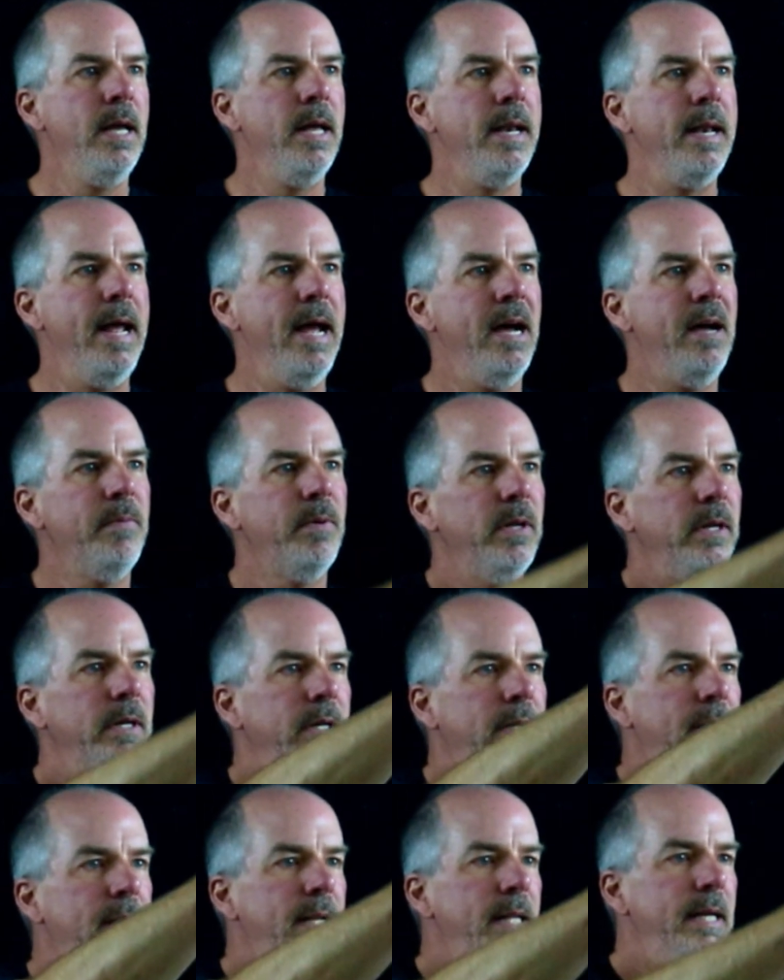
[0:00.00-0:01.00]
Now I'm going to
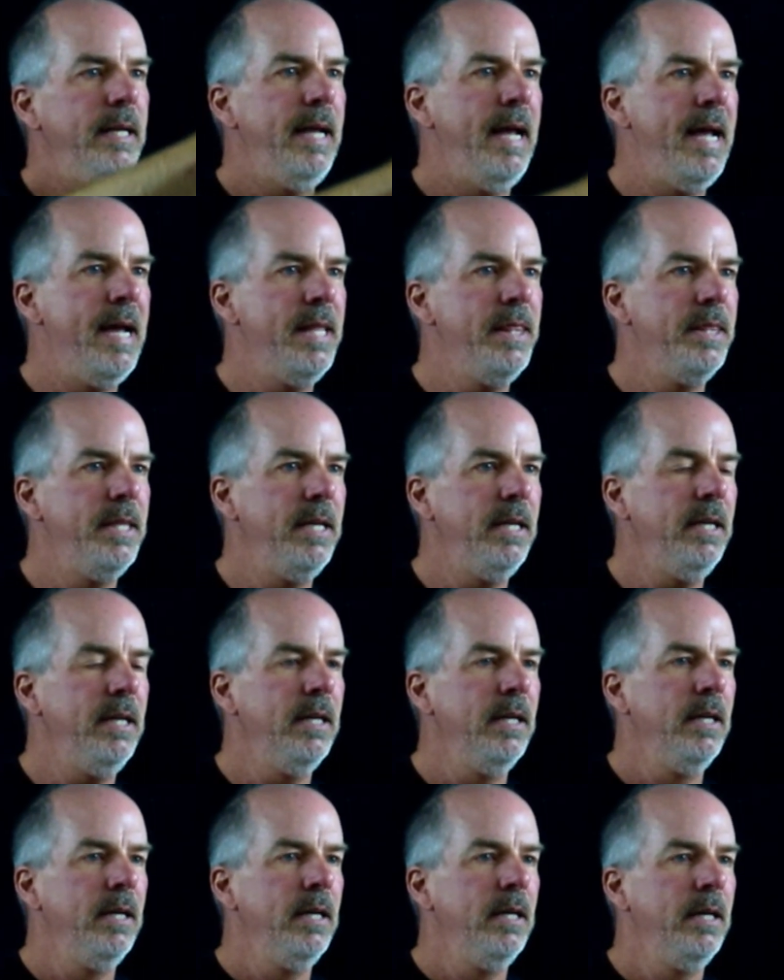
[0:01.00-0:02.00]
neatly add the
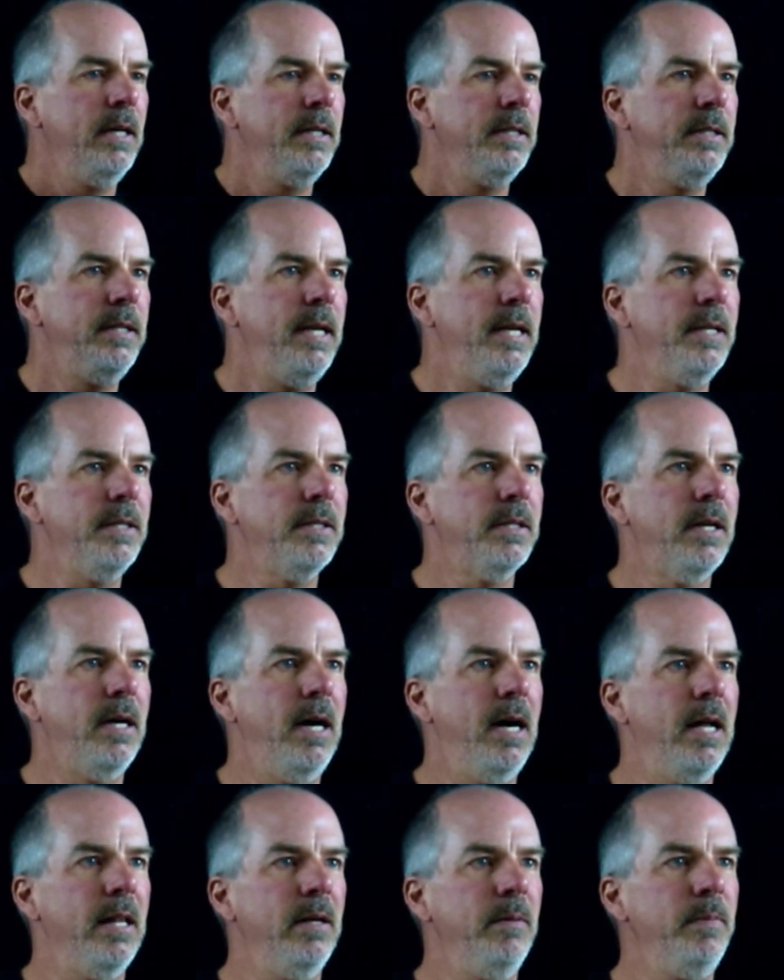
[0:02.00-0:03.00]
tenths
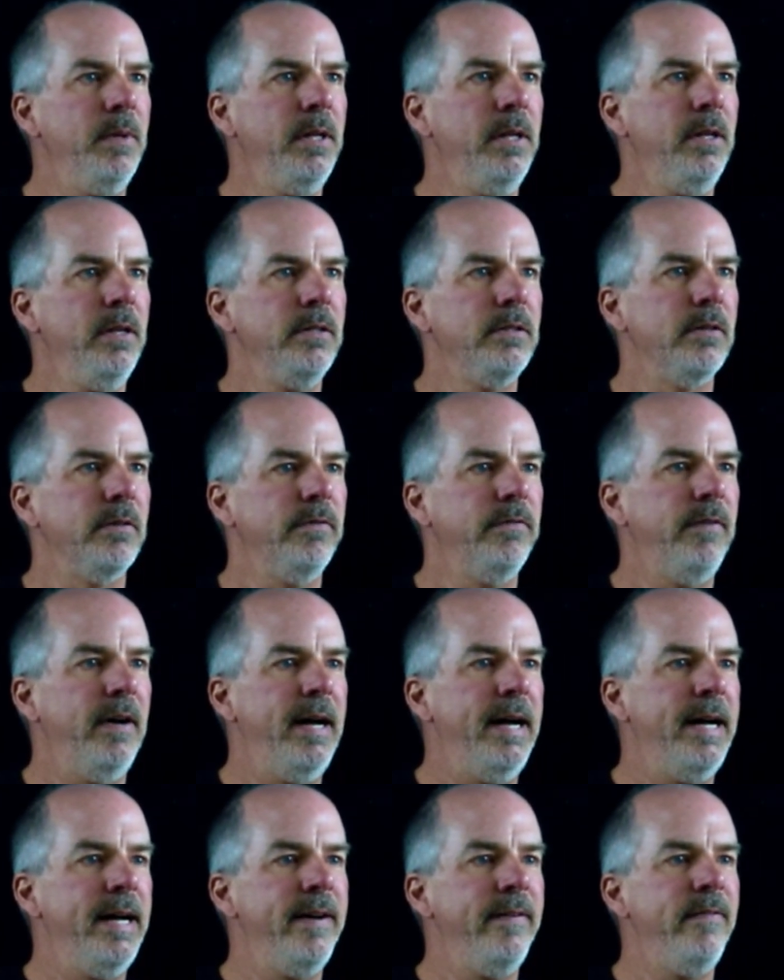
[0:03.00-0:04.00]
column. So
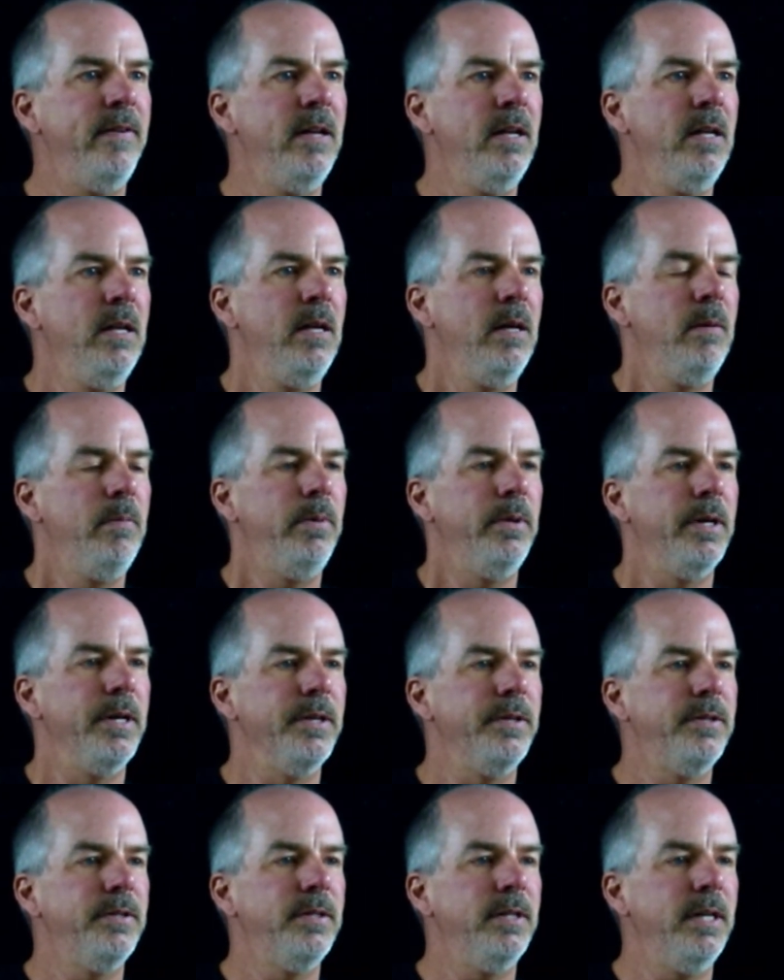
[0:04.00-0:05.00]
5 plus
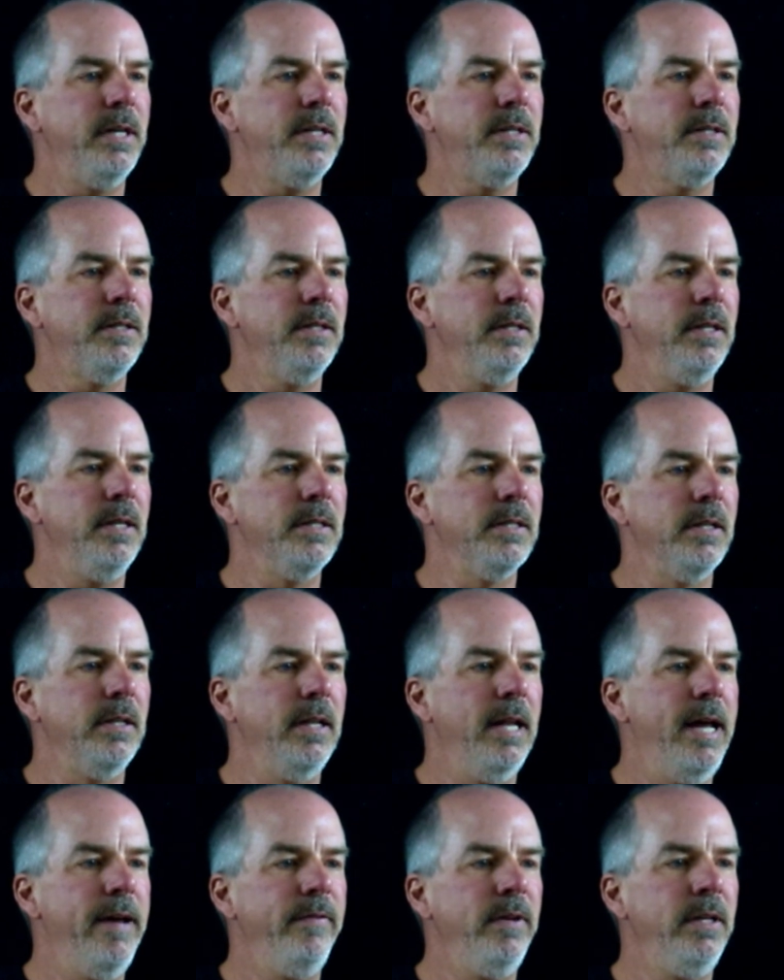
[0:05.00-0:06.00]
6 is
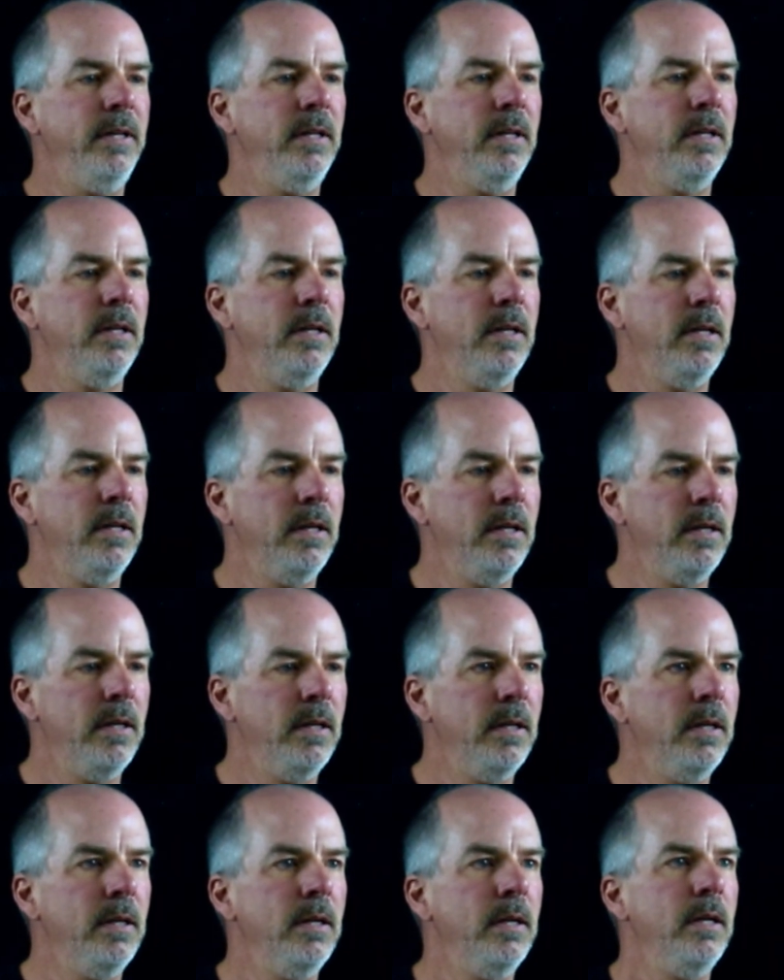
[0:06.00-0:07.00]
11. I'm
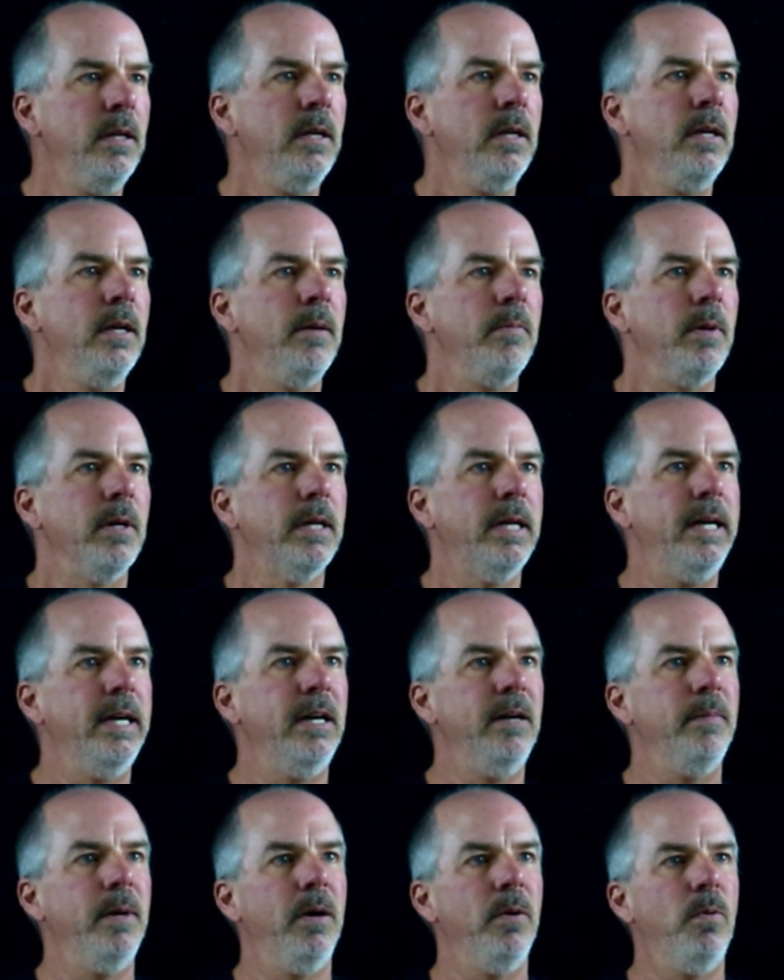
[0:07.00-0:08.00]
going to
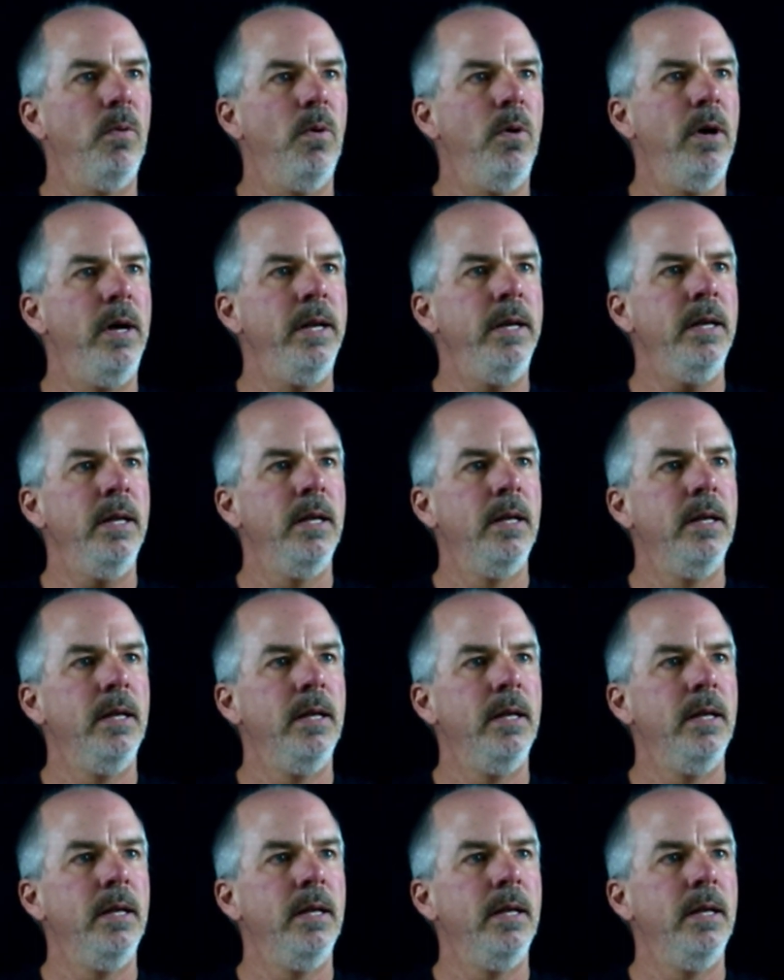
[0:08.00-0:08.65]
carry my 1.